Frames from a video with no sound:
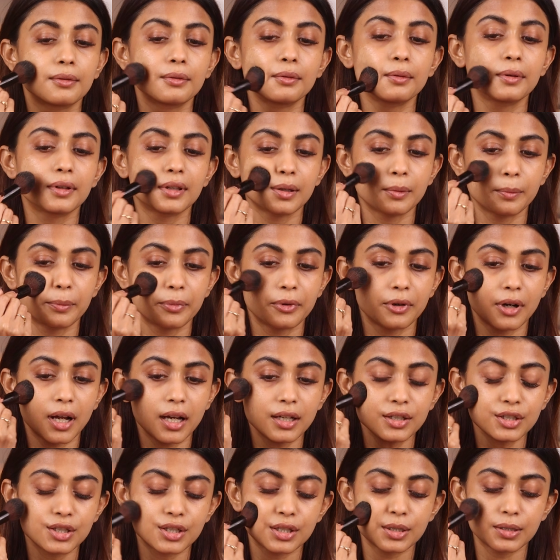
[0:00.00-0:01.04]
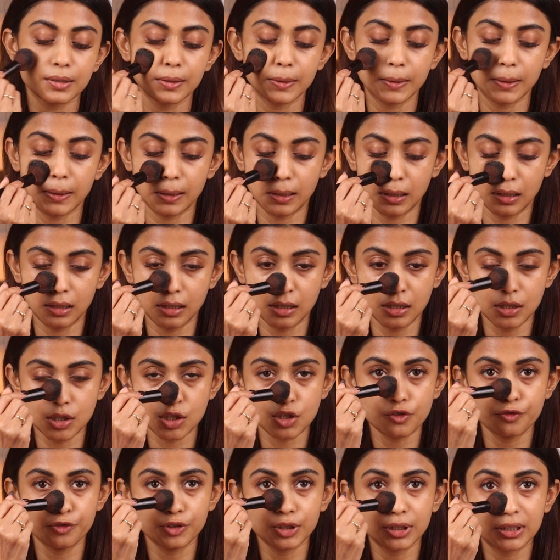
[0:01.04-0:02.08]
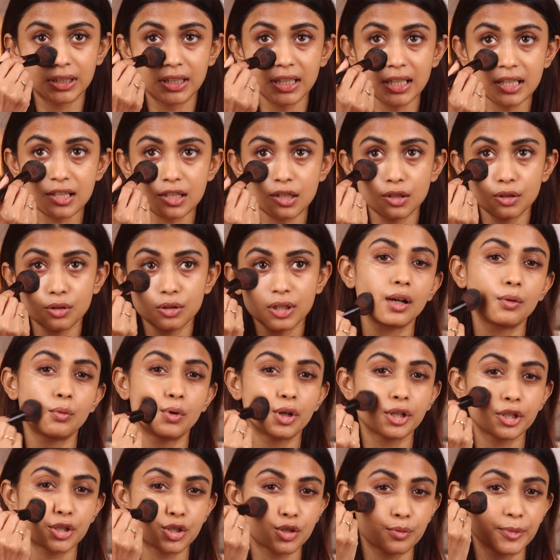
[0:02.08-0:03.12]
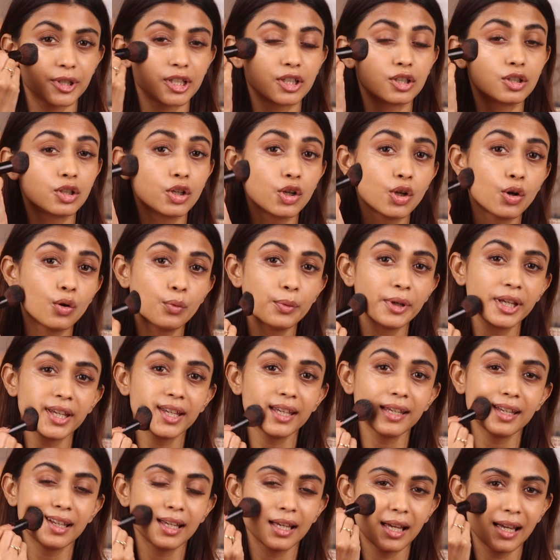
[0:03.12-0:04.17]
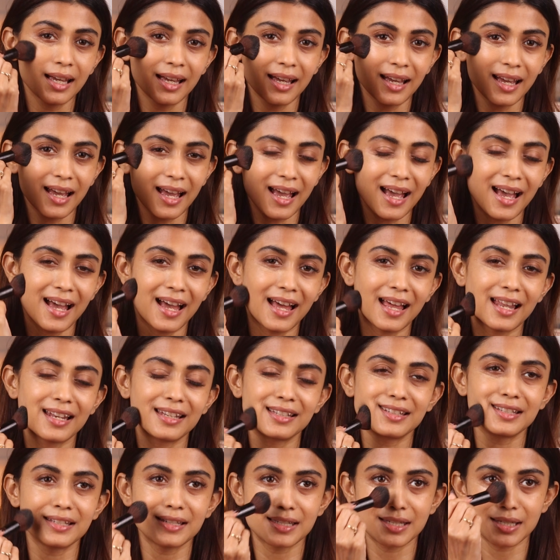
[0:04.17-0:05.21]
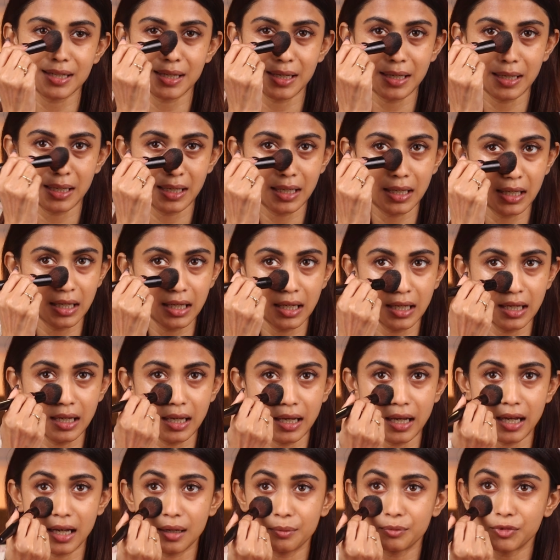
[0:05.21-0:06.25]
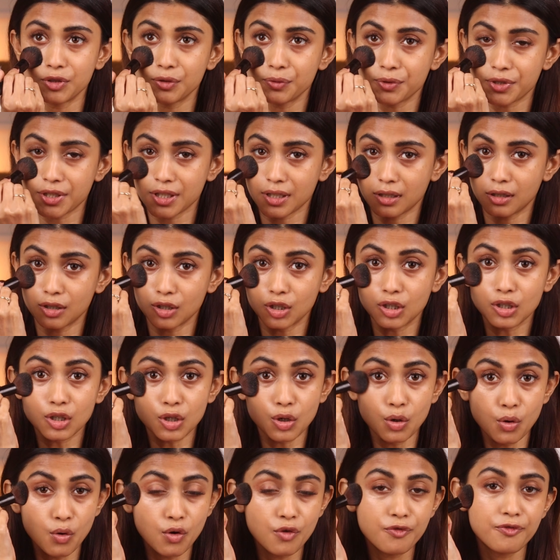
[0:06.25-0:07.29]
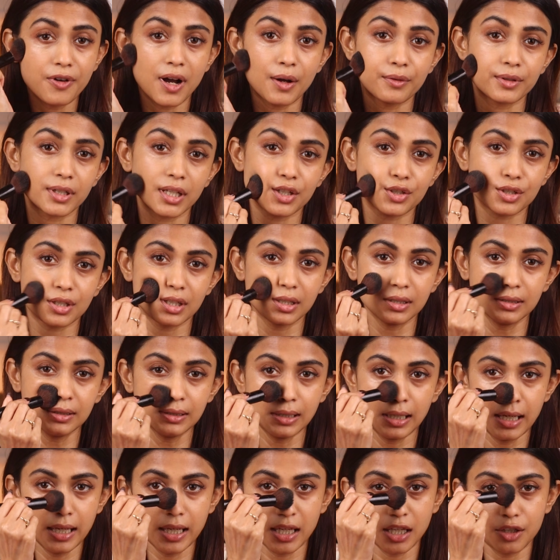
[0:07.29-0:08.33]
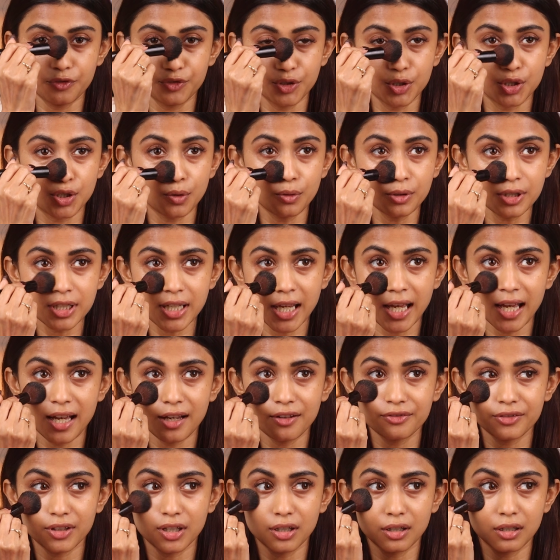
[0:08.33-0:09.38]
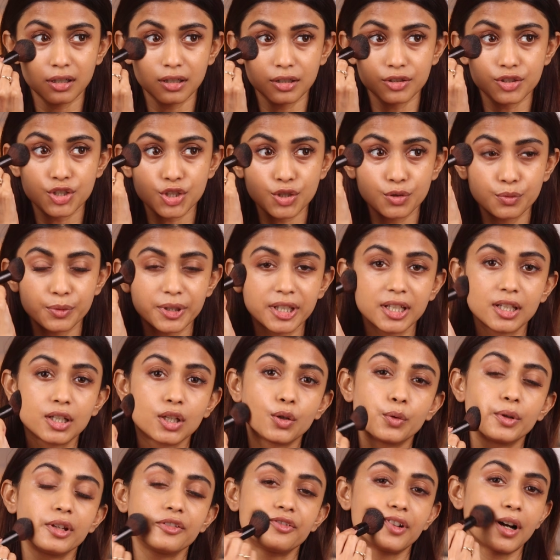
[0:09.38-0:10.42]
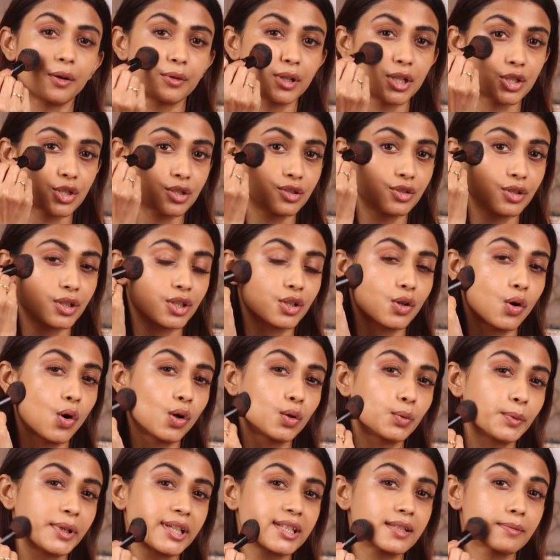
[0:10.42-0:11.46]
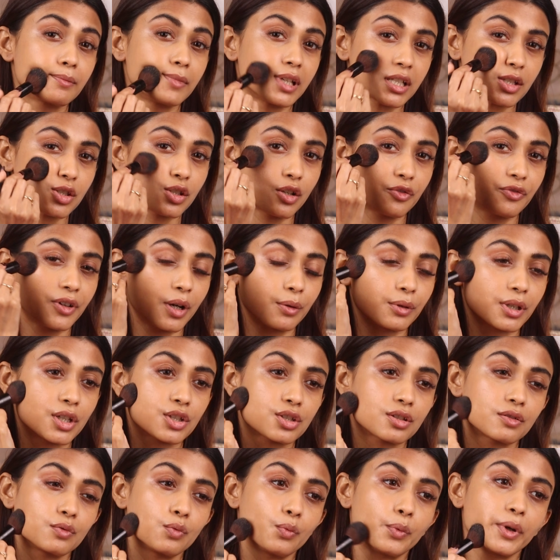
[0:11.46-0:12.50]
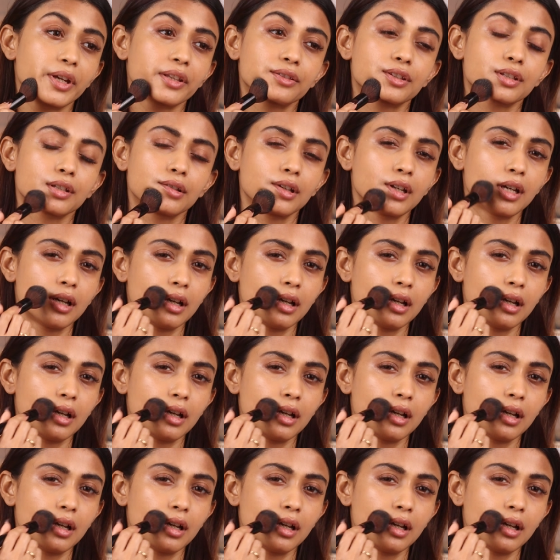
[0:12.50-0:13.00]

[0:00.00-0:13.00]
with a brush. So for this look, I want it to be glowy, and I'm using a glow foundation. If you don't have a dewy, glowy foundation, you can always mix your foundation with